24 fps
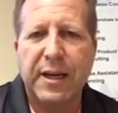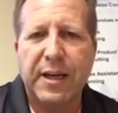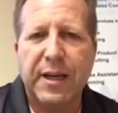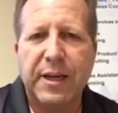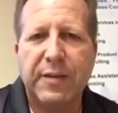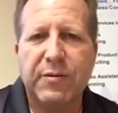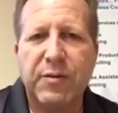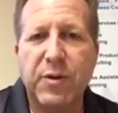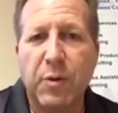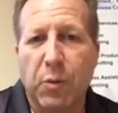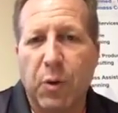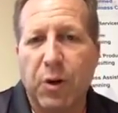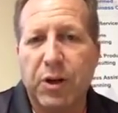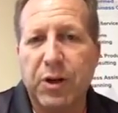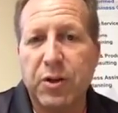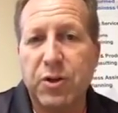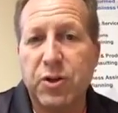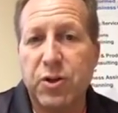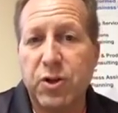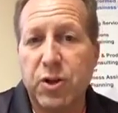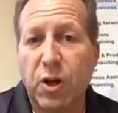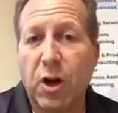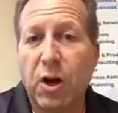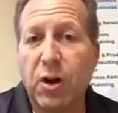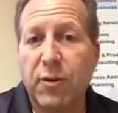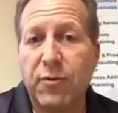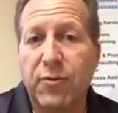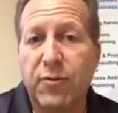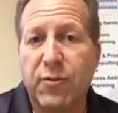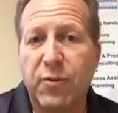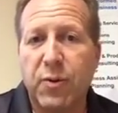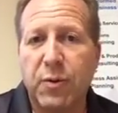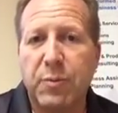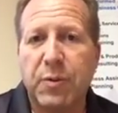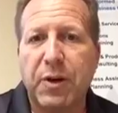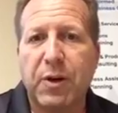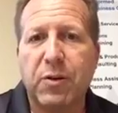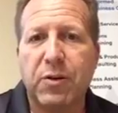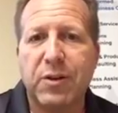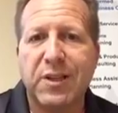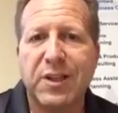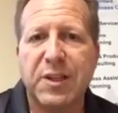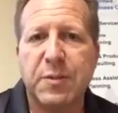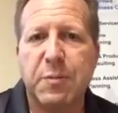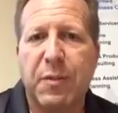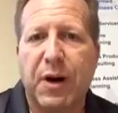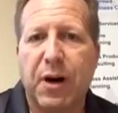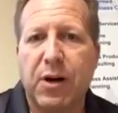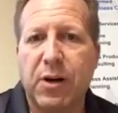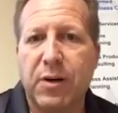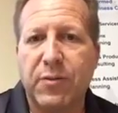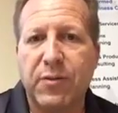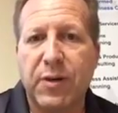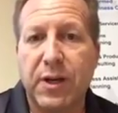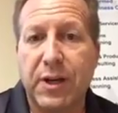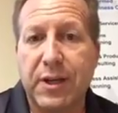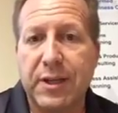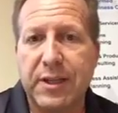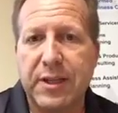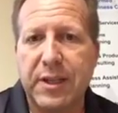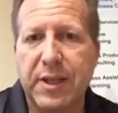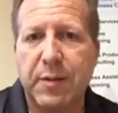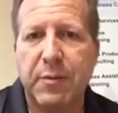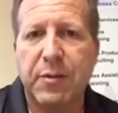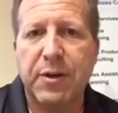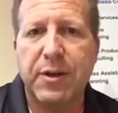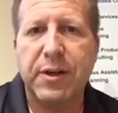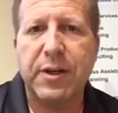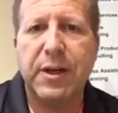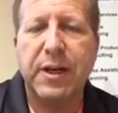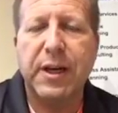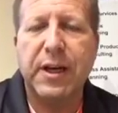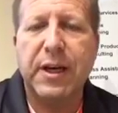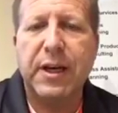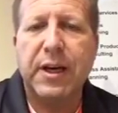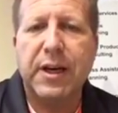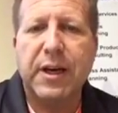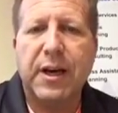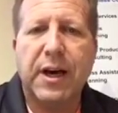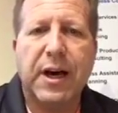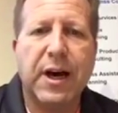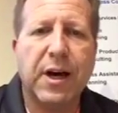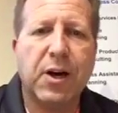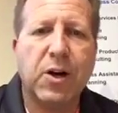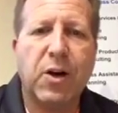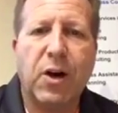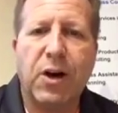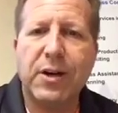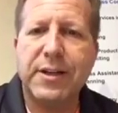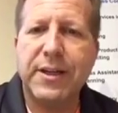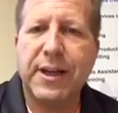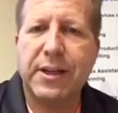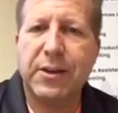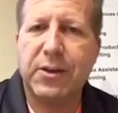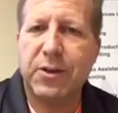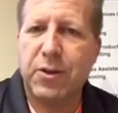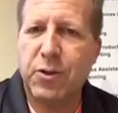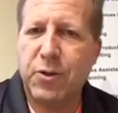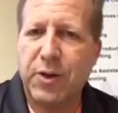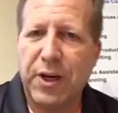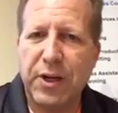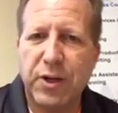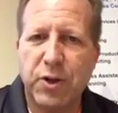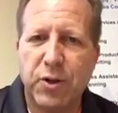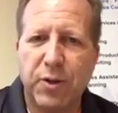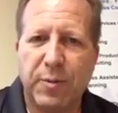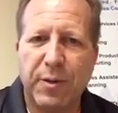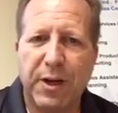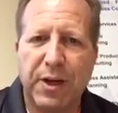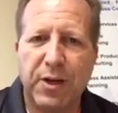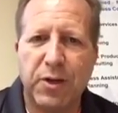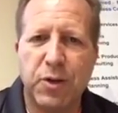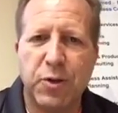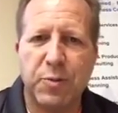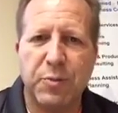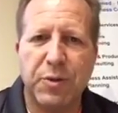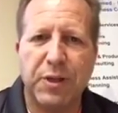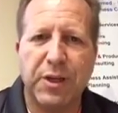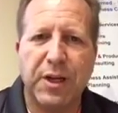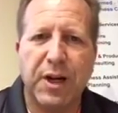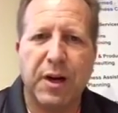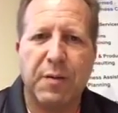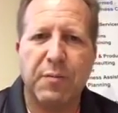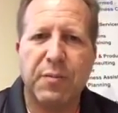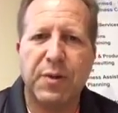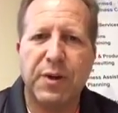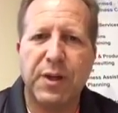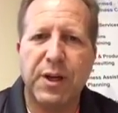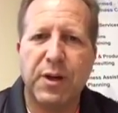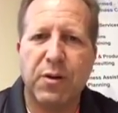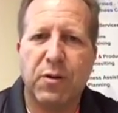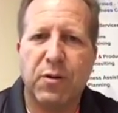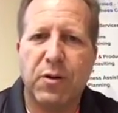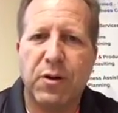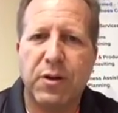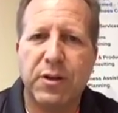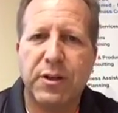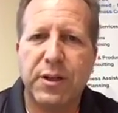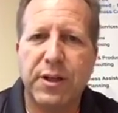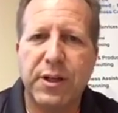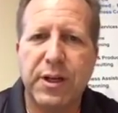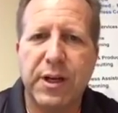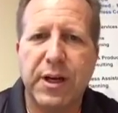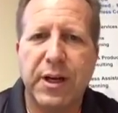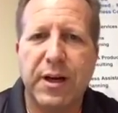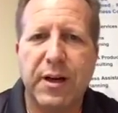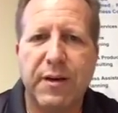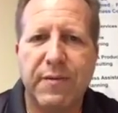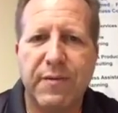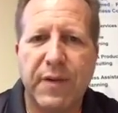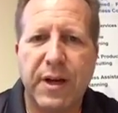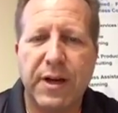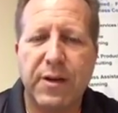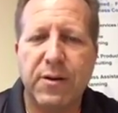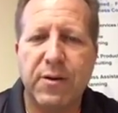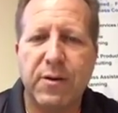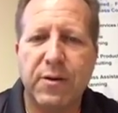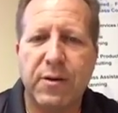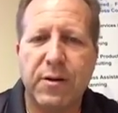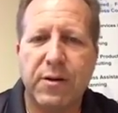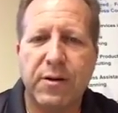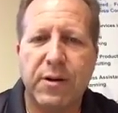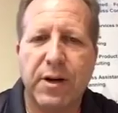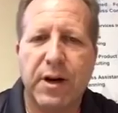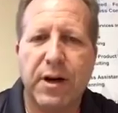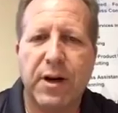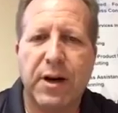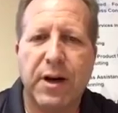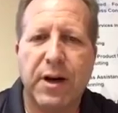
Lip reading: If you want to serve food because it's part of your exhibit, contact the trade show management company or the vendor